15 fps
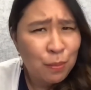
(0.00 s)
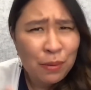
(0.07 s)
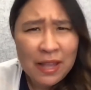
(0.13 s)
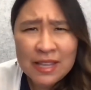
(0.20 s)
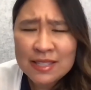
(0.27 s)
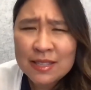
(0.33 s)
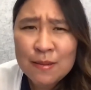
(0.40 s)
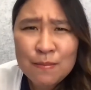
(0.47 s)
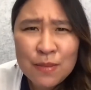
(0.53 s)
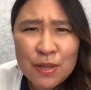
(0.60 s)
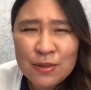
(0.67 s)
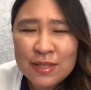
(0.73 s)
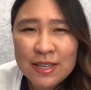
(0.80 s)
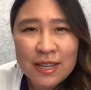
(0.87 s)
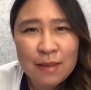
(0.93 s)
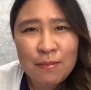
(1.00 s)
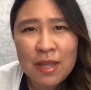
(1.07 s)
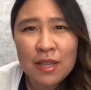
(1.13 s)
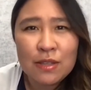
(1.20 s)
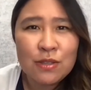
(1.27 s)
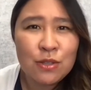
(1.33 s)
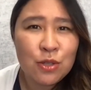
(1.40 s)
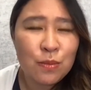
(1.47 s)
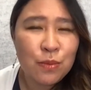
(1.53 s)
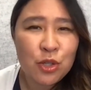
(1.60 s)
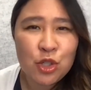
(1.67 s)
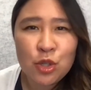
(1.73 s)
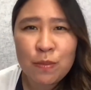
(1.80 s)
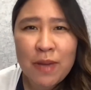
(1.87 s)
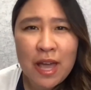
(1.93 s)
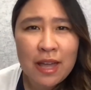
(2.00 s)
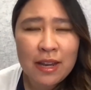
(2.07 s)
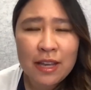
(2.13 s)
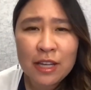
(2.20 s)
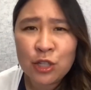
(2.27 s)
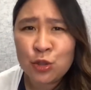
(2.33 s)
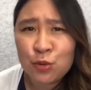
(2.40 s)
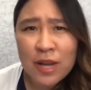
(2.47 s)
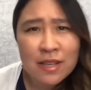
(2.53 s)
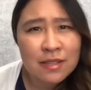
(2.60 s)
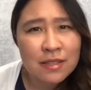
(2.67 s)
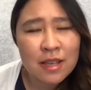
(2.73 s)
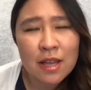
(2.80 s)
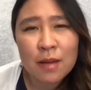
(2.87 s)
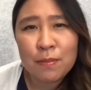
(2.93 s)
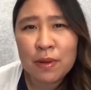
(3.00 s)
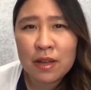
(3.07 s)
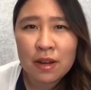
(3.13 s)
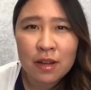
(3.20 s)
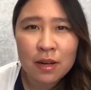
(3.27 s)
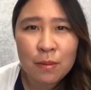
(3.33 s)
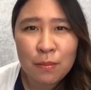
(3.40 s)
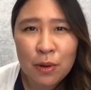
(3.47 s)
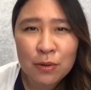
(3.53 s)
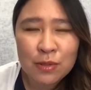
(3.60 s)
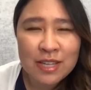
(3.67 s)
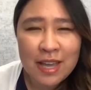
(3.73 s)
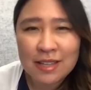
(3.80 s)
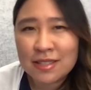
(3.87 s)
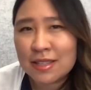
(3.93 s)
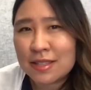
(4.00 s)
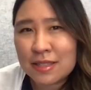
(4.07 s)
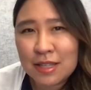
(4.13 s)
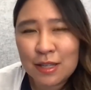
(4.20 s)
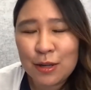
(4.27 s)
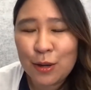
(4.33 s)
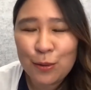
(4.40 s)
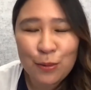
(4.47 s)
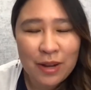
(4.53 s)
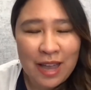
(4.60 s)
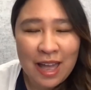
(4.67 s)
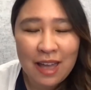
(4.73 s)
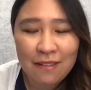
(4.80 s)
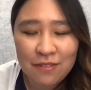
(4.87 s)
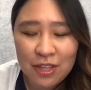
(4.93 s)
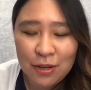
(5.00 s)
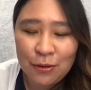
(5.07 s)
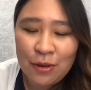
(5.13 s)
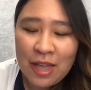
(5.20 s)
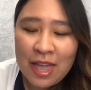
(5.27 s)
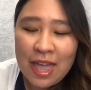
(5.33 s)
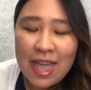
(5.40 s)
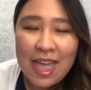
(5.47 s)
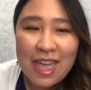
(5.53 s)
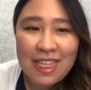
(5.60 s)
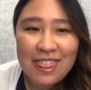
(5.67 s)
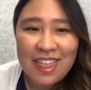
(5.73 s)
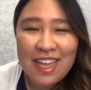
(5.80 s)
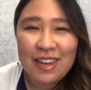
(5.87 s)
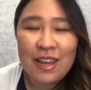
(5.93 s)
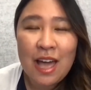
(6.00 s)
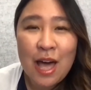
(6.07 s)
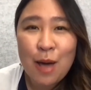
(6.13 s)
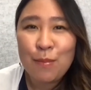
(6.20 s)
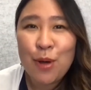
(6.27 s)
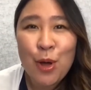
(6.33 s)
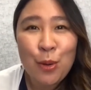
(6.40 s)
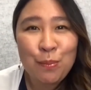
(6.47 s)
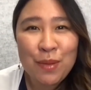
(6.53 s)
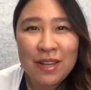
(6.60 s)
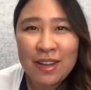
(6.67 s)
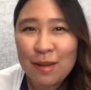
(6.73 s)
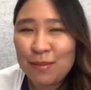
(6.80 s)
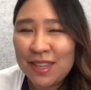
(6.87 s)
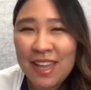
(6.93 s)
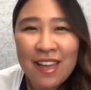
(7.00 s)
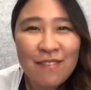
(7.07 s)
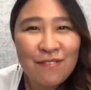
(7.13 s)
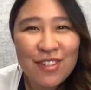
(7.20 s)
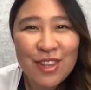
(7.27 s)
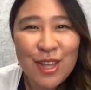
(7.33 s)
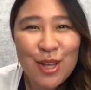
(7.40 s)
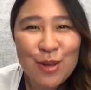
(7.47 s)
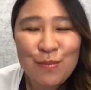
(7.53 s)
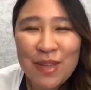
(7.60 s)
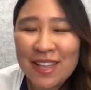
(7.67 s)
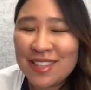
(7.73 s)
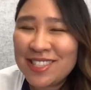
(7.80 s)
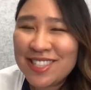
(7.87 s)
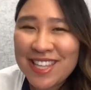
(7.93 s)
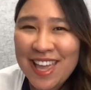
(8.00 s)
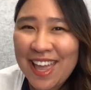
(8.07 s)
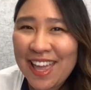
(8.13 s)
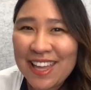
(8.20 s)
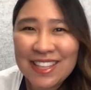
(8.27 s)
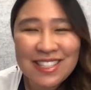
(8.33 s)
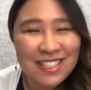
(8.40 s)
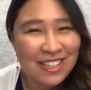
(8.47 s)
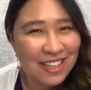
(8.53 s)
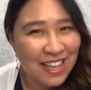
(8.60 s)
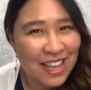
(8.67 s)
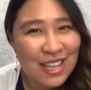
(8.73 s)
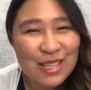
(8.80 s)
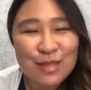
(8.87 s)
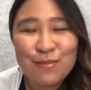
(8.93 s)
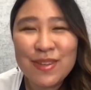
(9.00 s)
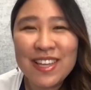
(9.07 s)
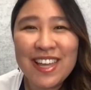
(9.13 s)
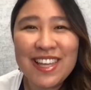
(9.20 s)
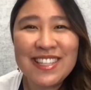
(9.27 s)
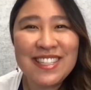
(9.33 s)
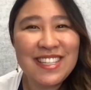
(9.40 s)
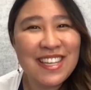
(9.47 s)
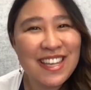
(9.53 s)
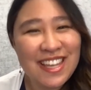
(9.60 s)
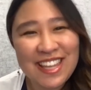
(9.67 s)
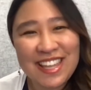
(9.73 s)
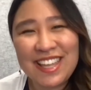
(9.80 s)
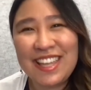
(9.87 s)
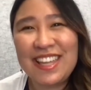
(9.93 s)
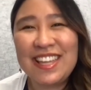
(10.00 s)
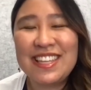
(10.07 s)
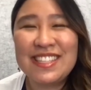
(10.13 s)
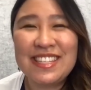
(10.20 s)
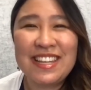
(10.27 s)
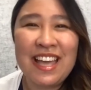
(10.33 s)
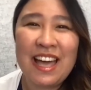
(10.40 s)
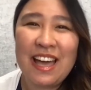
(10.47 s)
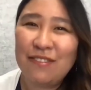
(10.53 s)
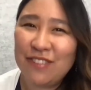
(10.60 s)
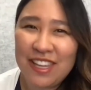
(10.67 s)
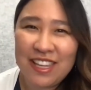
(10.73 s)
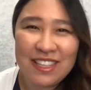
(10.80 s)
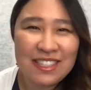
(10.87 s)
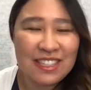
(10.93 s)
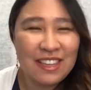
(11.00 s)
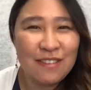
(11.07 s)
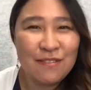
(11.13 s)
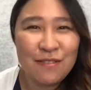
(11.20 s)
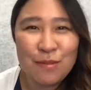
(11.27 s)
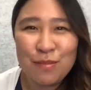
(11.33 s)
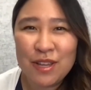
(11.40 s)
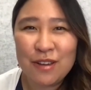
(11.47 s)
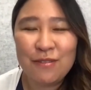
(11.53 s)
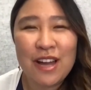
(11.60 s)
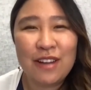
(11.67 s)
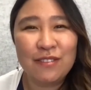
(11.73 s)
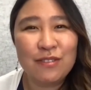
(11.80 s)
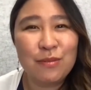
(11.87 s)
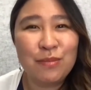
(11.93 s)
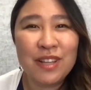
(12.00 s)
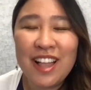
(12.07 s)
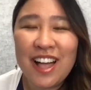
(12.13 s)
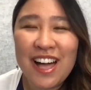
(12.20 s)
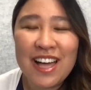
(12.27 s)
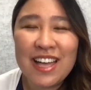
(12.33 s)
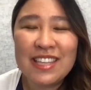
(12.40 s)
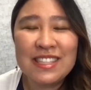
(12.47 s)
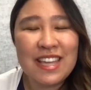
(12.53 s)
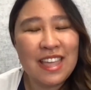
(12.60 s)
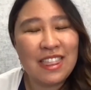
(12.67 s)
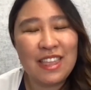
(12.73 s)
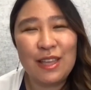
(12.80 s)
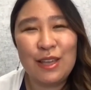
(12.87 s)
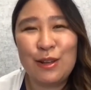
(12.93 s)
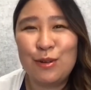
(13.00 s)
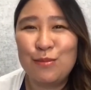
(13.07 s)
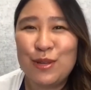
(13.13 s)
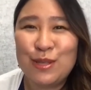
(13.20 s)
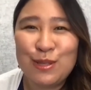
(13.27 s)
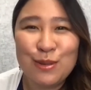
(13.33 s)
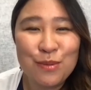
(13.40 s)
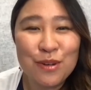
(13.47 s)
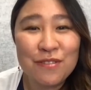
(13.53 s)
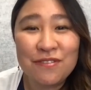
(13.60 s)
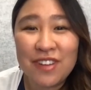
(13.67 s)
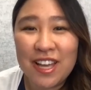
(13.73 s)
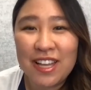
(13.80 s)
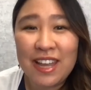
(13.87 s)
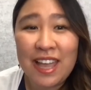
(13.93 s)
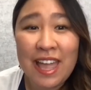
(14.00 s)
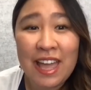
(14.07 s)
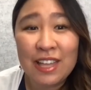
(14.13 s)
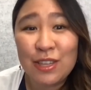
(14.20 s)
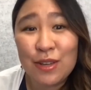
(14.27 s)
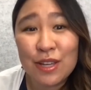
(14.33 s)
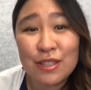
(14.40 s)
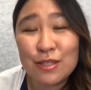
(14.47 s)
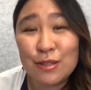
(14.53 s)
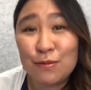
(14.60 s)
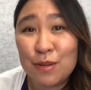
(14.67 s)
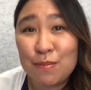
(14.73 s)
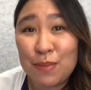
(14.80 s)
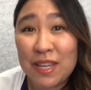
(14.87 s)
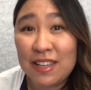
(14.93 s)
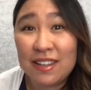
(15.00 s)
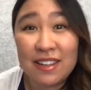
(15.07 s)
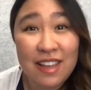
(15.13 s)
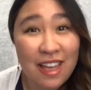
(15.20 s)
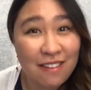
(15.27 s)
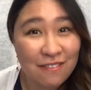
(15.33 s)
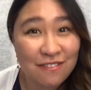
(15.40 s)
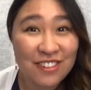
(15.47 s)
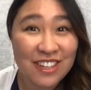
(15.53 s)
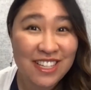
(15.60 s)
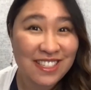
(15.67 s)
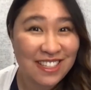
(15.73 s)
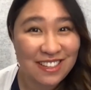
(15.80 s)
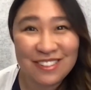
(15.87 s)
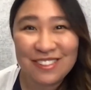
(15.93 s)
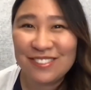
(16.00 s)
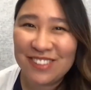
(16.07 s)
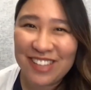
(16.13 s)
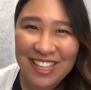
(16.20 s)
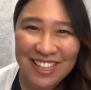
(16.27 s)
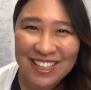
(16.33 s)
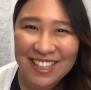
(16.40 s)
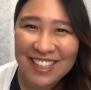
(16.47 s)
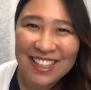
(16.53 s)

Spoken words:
play some music and make it super dramatic, dress up, put on a bow tie, tuxedo, what have you, and then open up the envelope and say, today's big idea is, and have kids give a big round of applause. I think it'll be super fun and you get to repeat it every single week.